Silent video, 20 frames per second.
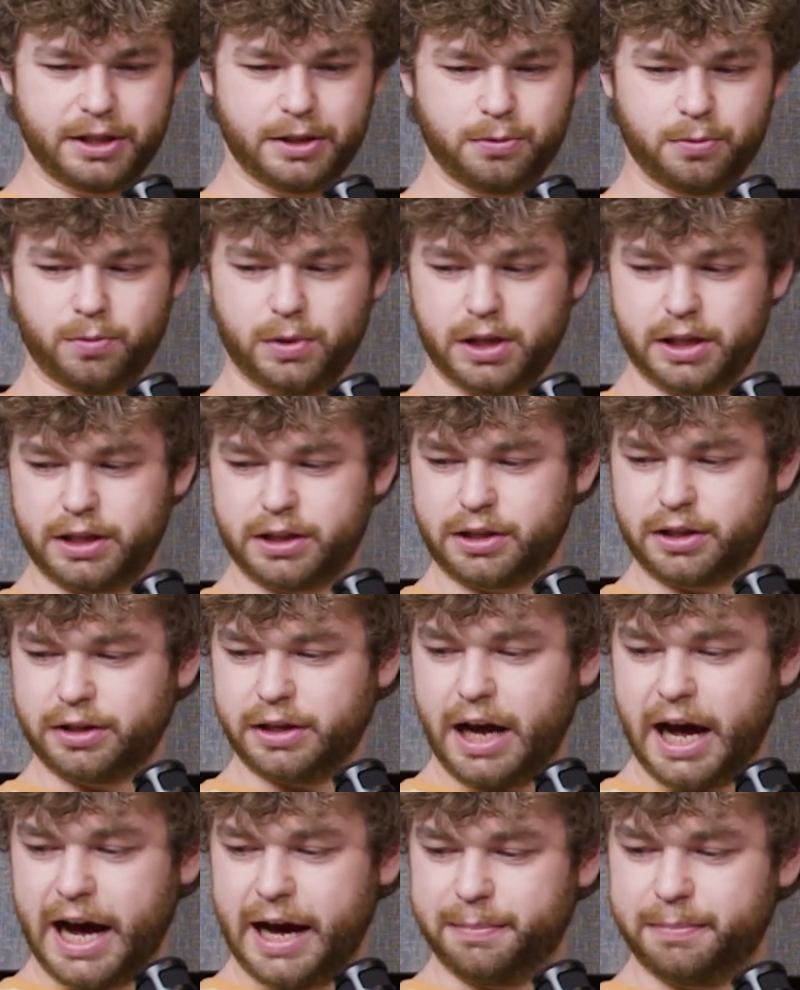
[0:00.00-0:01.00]
what
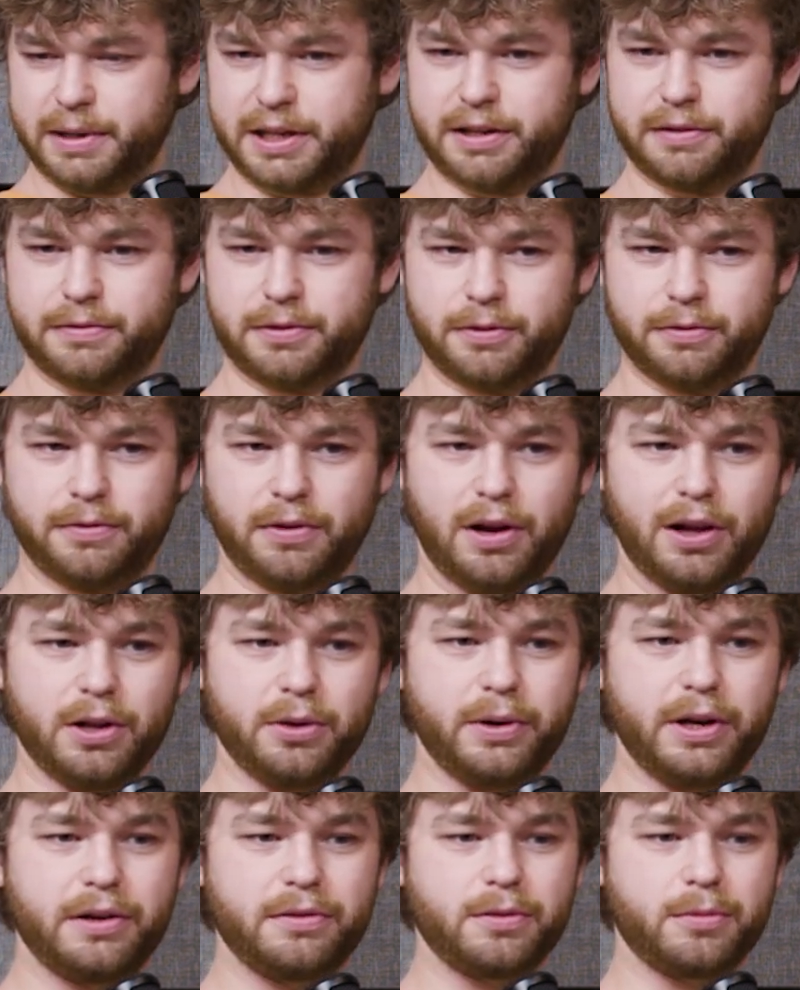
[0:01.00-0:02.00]
could happen if you fall
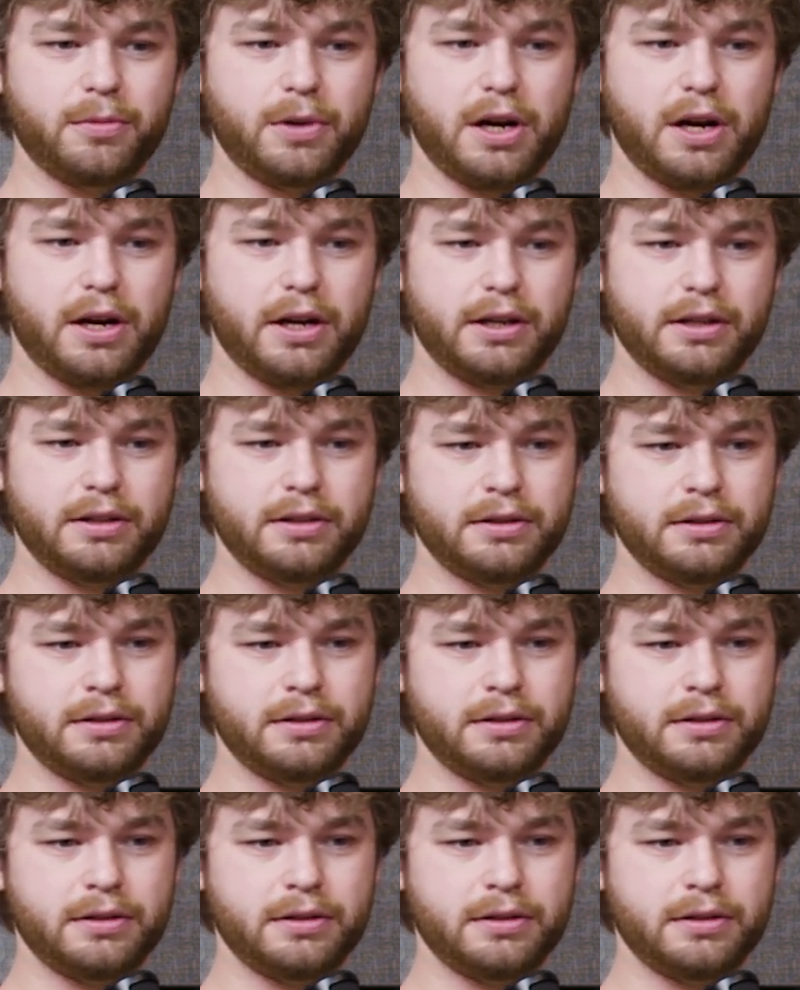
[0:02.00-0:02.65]
away from God.